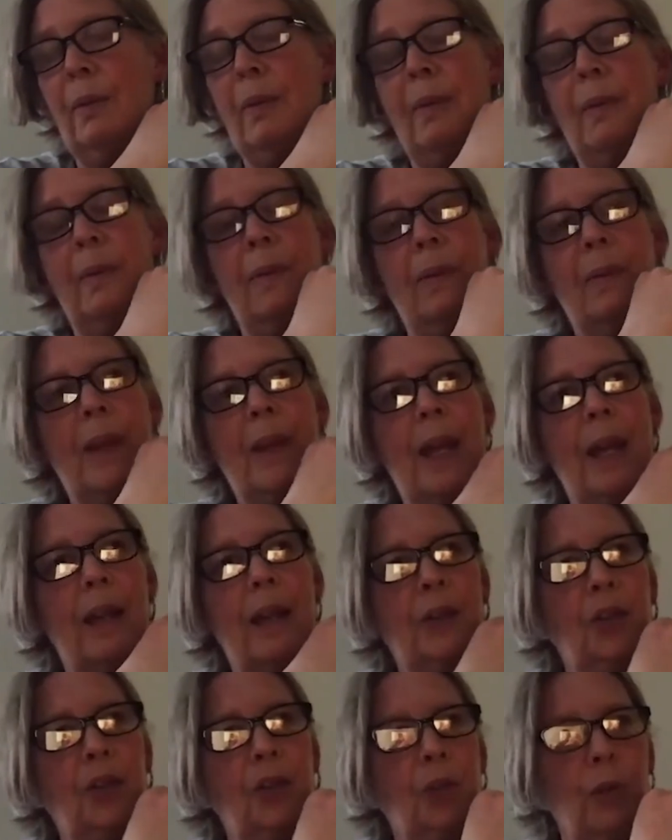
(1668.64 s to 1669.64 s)

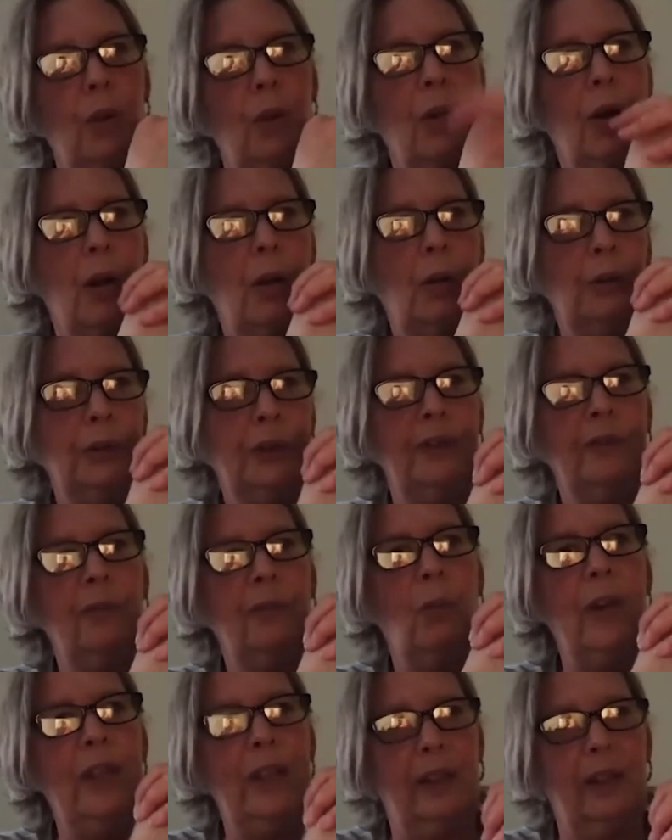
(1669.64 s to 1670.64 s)
their stronghold
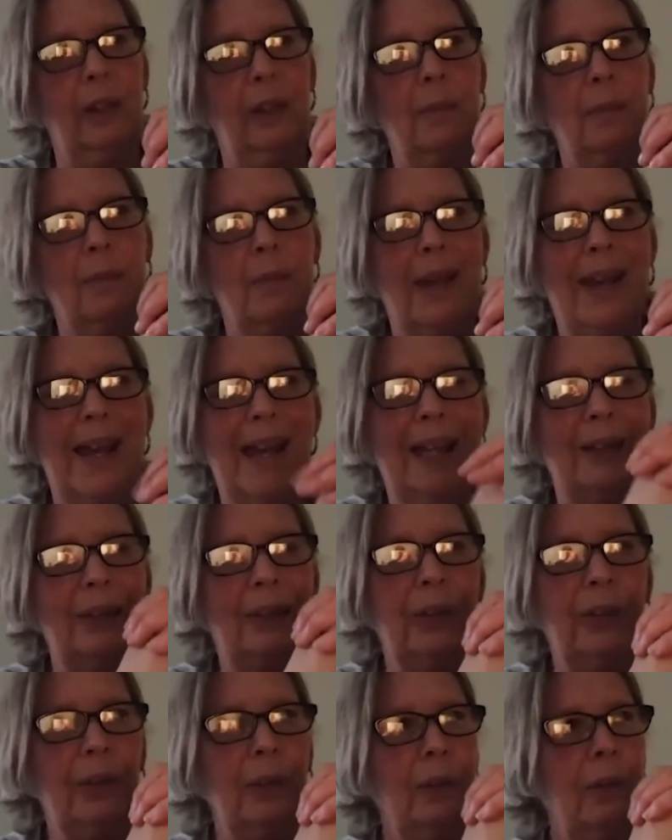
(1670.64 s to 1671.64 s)
of wisdom
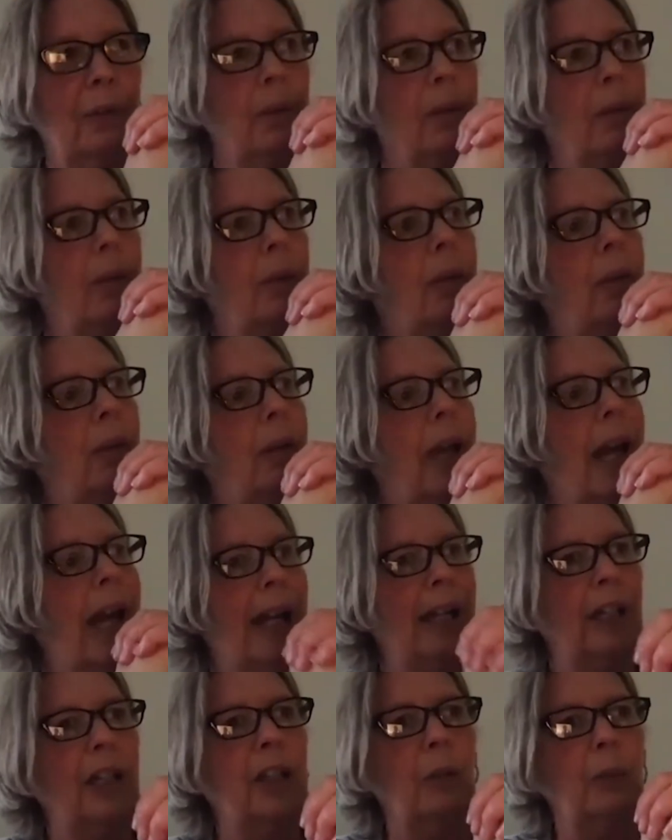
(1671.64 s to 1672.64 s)
and
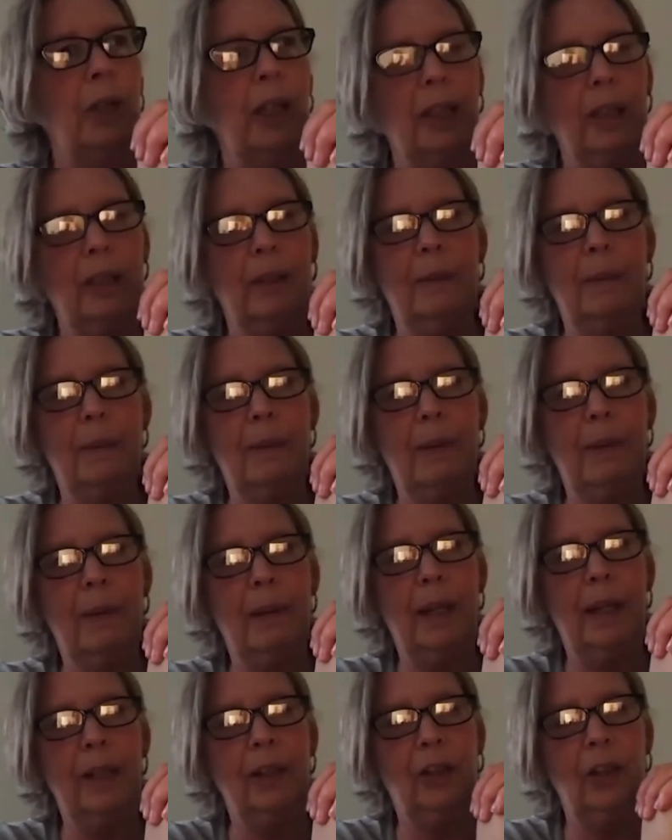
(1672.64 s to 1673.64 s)
anchoring
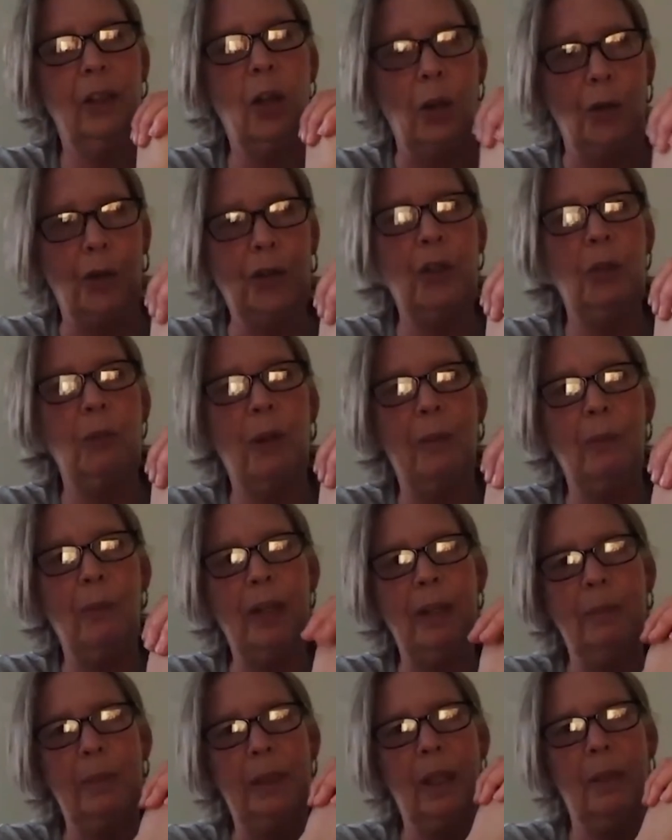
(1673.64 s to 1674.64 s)
is lost when
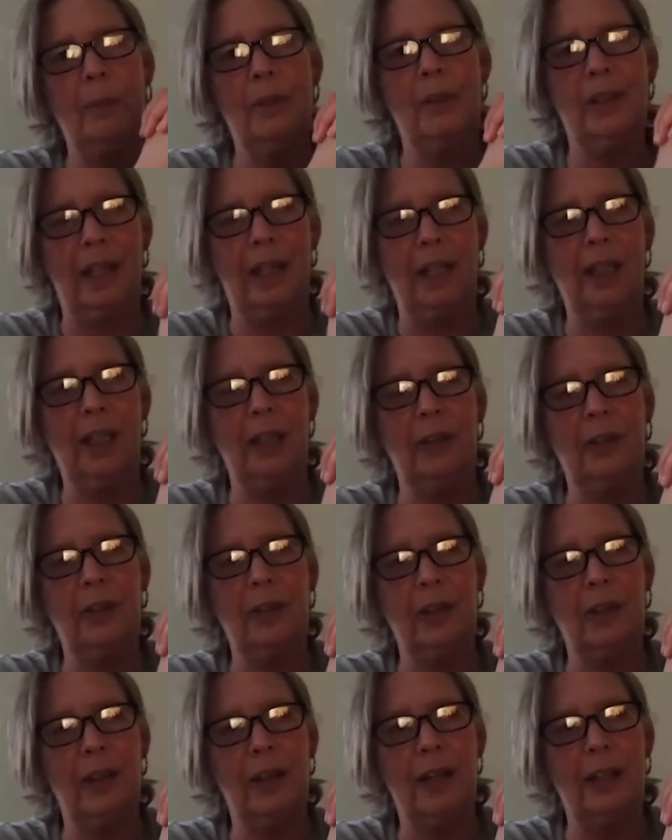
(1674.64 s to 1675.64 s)
we become a secular
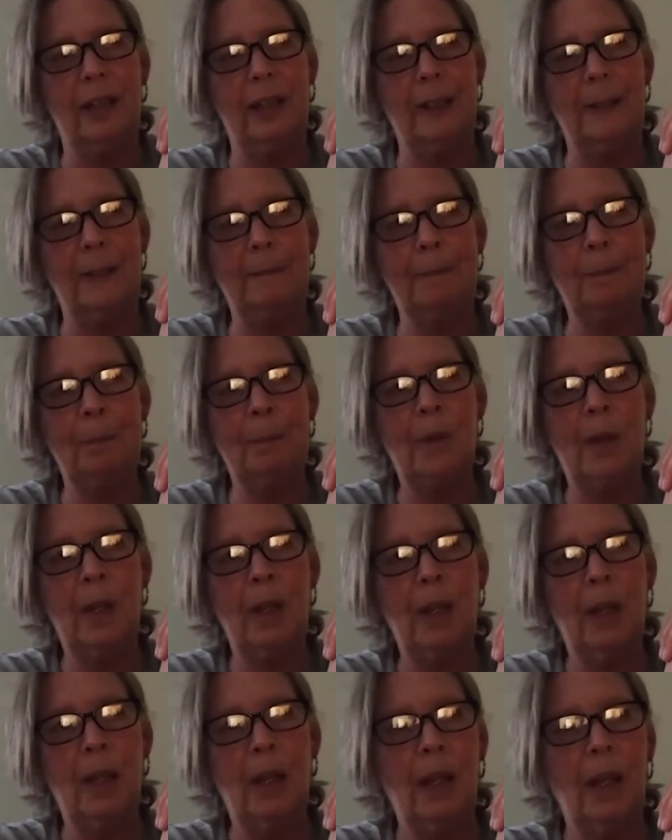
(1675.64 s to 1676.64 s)
society.
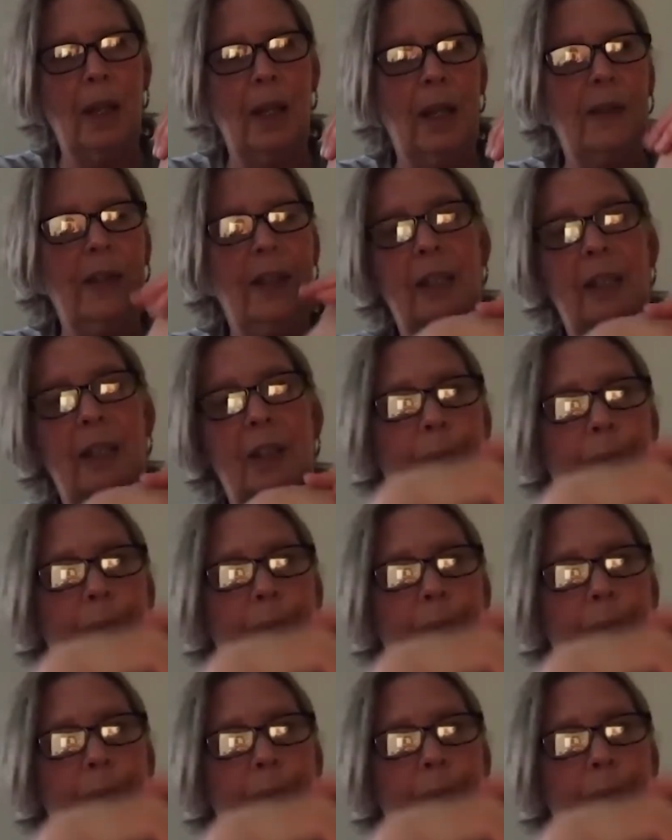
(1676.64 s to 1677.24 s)
And I think that's